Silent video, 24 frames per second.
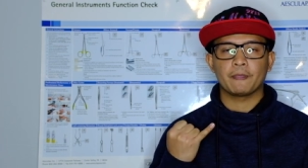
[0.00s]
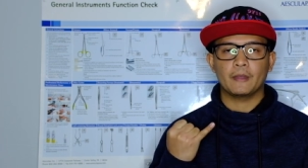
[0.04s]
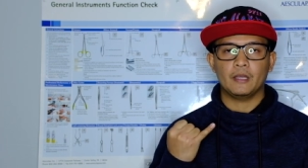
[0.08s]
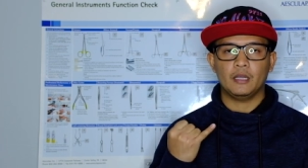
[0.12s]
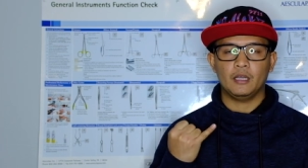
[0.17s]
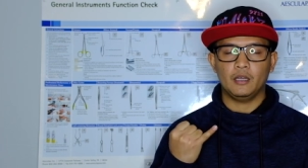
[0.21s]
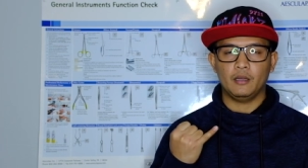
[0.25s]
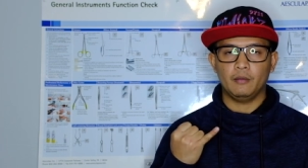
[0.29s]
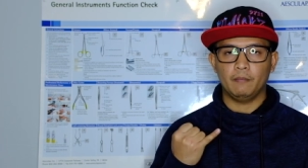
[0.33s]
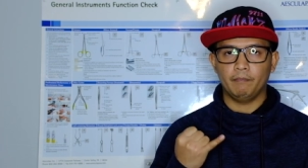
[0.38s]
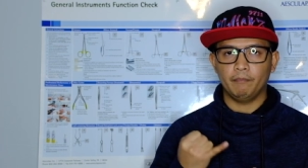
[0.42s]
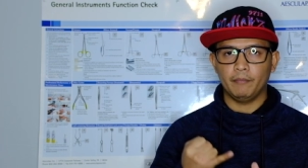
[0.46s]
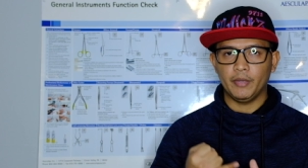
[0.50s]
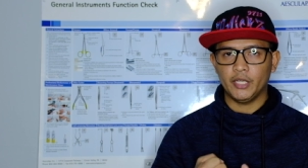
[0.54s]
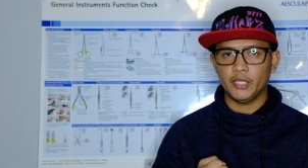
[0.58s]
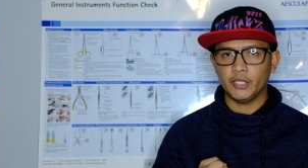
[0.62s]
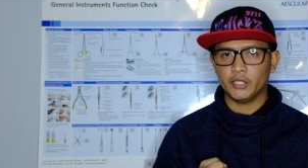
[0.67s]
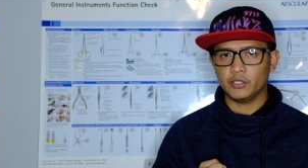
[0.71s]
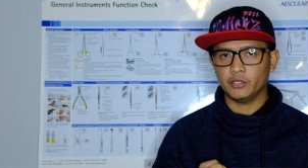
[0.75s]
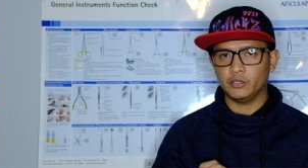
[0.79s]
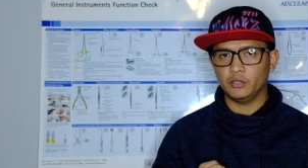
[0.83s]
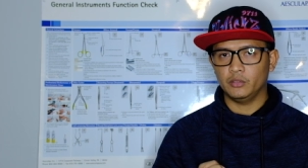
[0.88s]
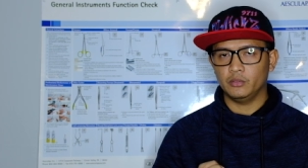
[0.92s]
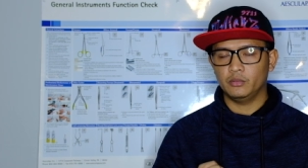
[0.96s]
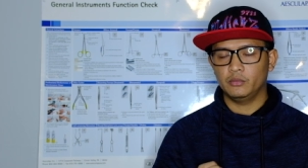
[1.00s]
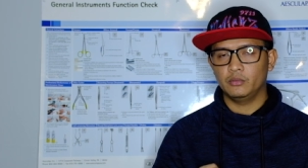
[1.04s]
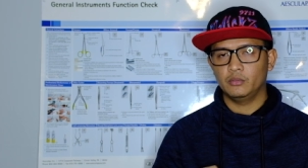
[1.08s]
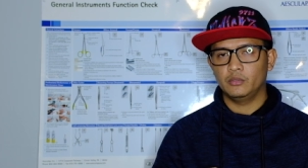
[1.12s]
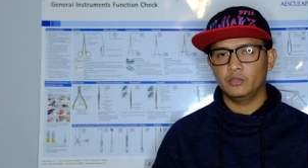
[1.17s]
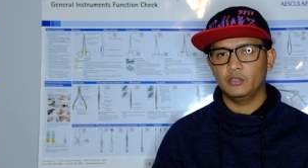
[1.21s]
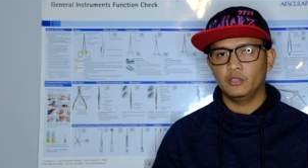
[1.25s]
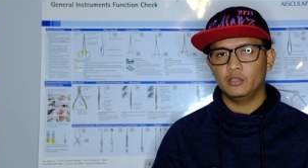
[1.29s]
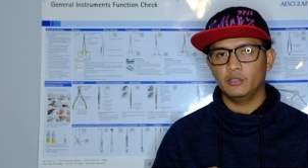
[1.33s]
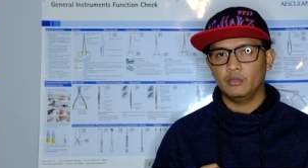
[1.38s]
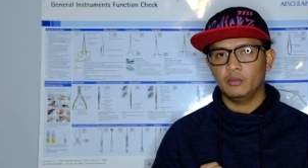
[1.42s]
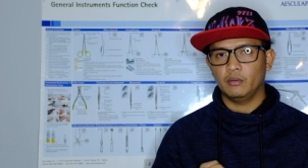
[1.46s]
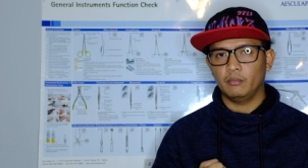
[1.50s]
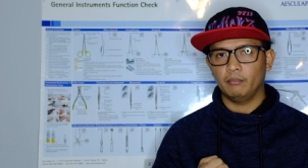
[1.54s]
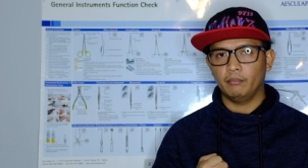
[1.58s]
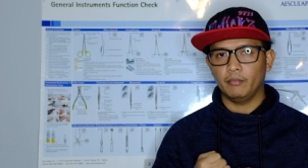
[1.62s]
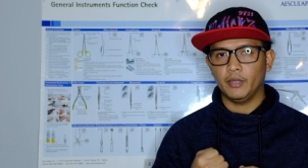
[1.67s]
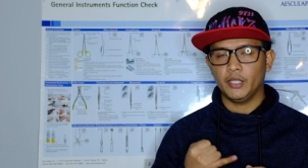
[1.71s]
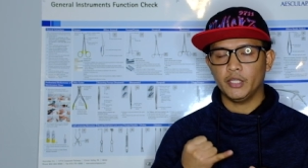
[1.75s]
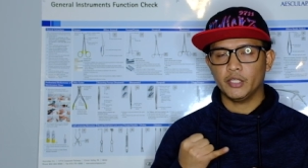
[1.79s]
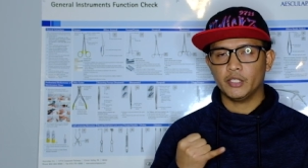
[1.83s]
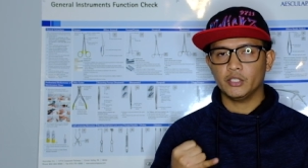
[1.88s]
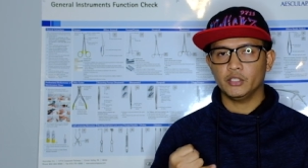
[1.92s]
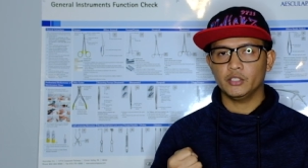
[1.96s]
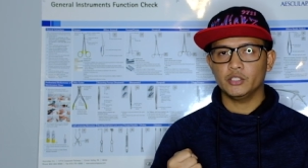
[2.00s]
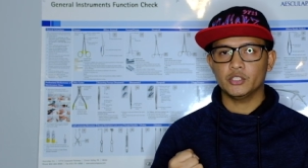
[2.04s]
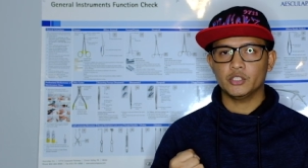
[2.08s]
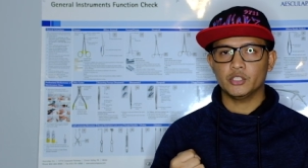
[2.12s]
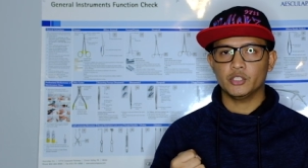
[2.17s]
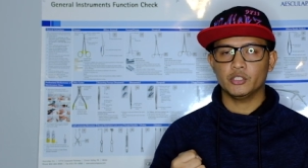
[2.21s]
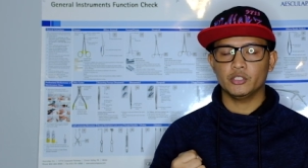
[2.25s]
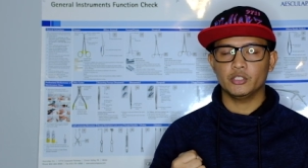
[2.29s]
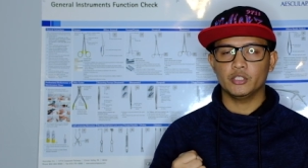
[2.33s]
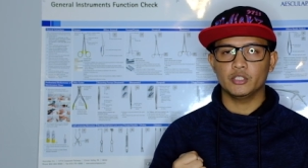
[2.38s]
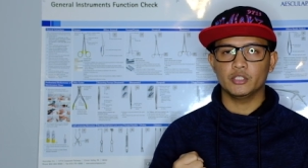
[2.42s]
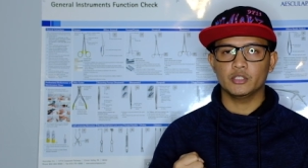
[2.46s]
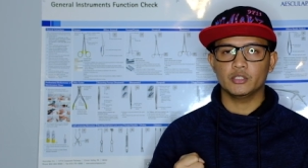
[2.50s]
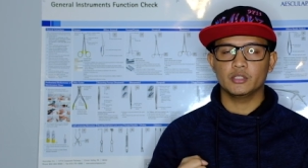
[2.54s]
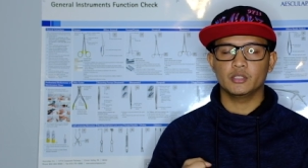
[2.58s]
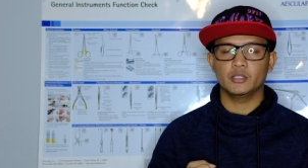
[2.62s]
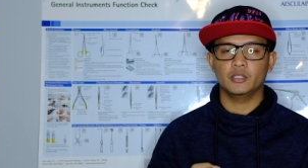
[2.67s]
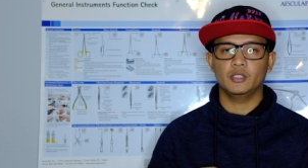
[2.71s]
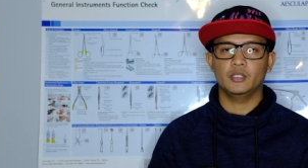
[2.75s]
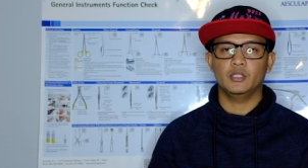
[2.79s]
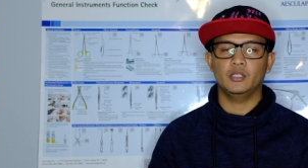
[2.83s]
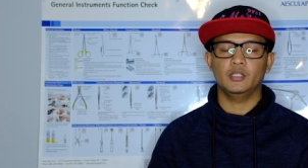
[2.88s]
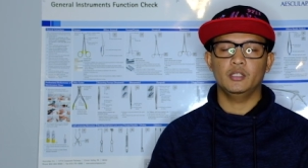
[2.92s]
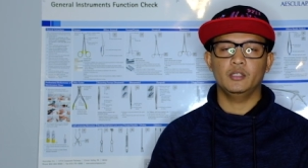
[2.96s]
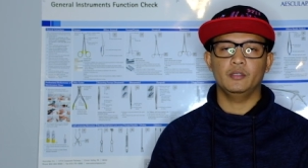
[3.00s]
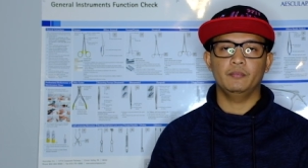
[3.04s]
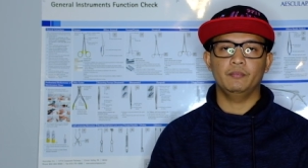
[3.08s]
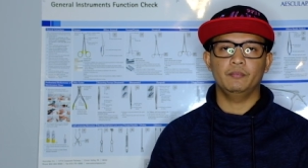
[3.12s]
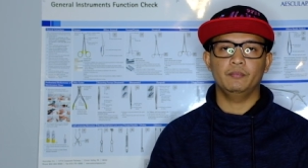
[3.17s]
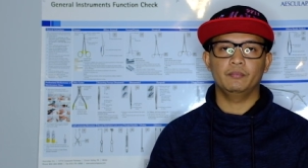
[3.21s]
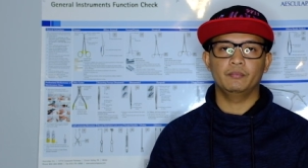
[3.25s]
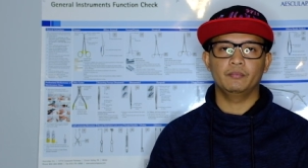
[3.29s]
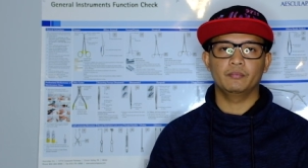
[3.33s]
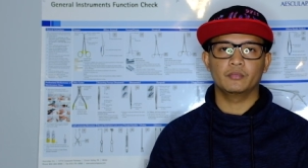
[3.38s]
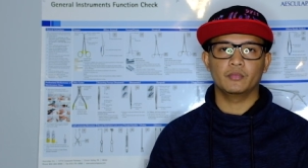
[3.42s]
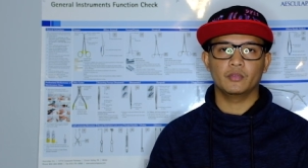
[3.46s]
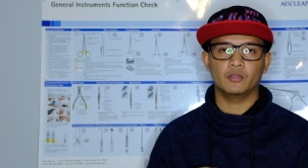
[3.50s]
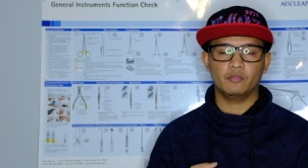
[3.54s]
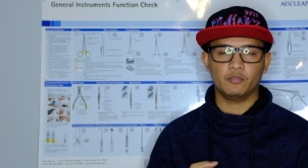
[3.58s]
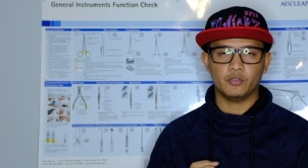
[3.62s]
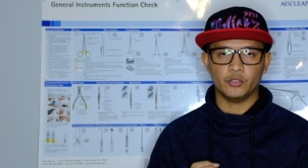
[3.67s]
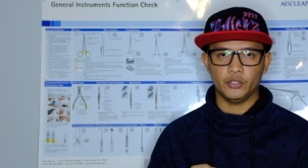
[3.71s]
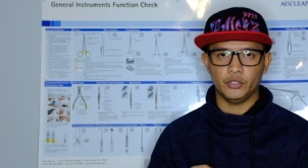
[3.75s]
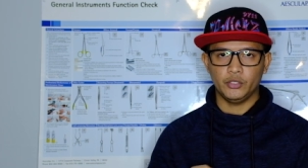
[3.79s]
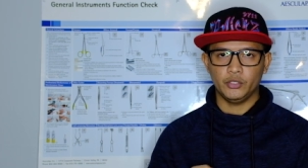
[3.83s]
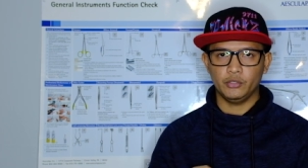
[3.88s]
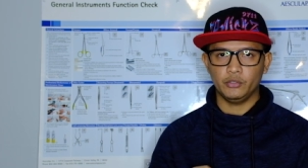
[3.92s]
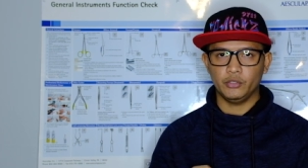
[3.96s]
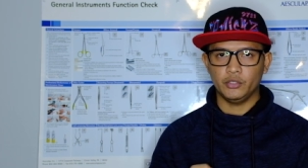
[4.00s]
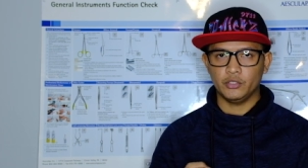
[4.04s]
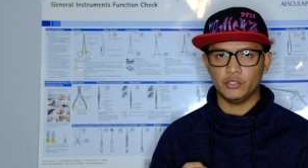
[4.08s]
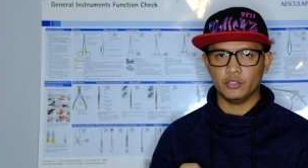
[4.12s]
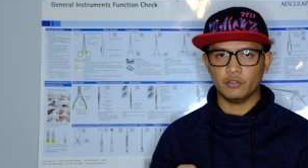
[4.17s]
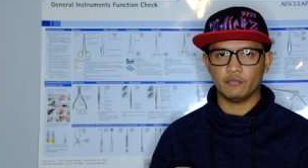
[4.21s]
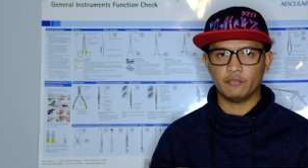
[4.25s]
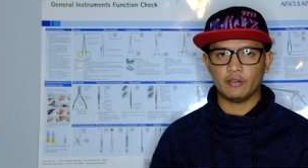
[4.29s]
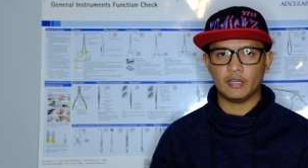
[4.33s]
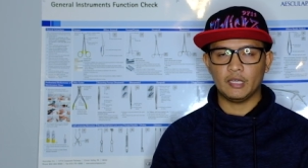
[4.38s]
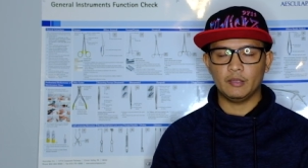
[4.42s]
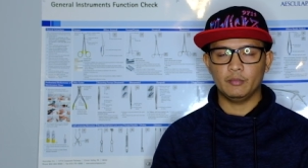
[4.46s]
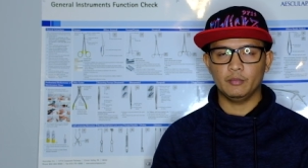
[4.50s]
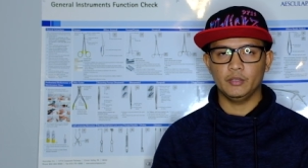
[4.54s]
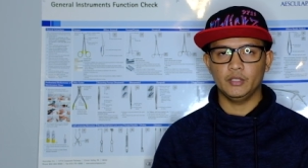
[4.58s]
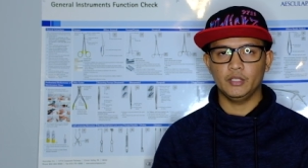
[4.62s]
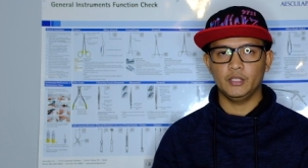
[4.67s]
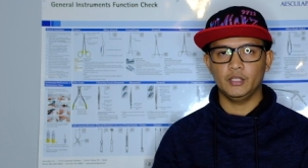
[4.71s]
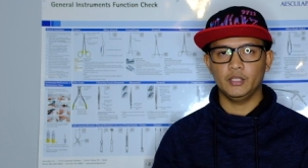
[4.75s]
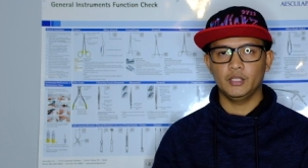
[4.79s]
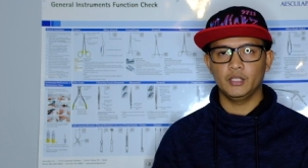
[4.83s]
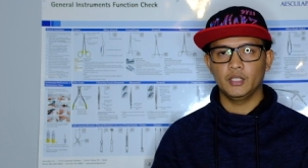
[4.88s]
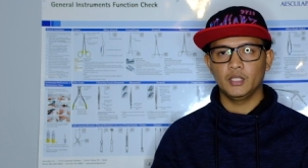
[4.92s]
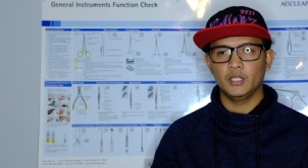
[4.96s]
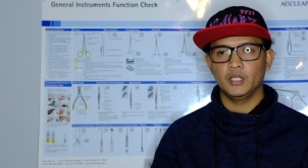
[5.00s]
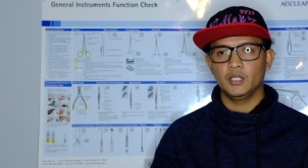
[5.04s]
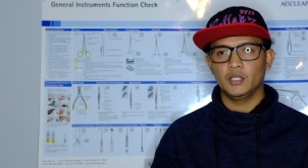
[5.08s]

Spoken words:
medical insurance for you and your family.